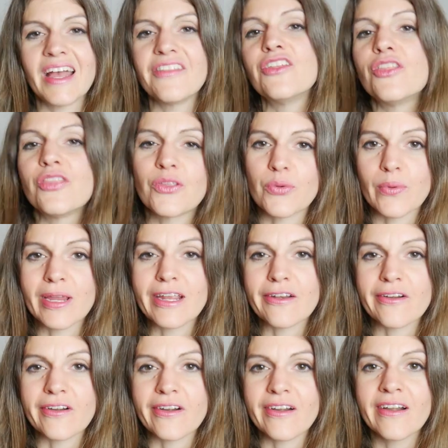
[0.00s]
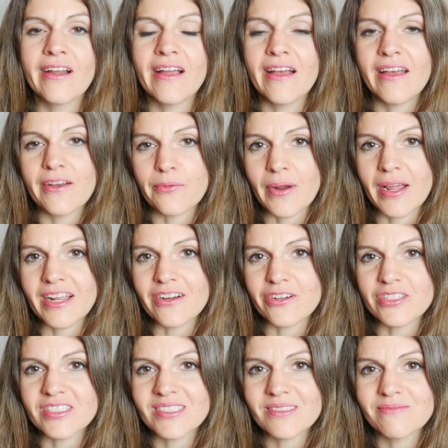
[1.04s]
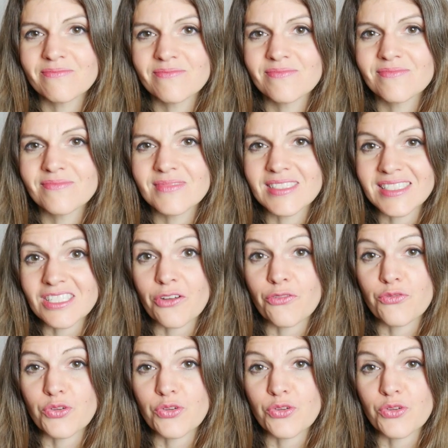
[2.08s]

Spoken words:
and then the reader and writers. Stuff